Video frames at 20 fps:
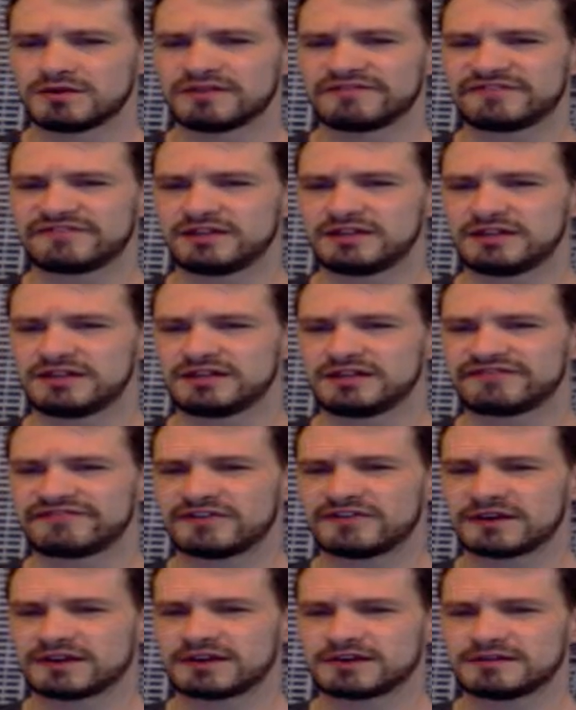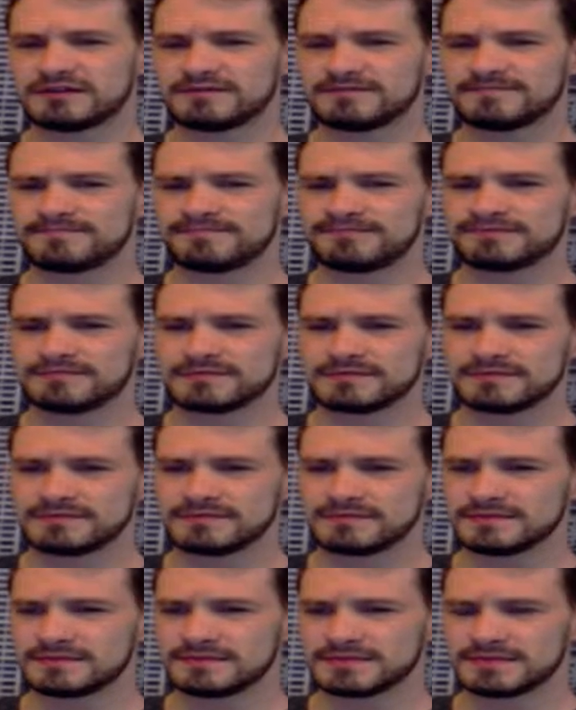if you need to fucking,
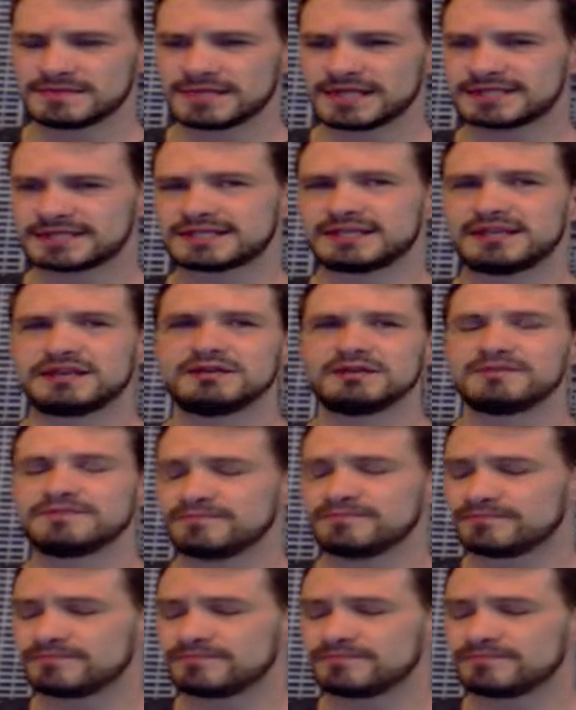let's say you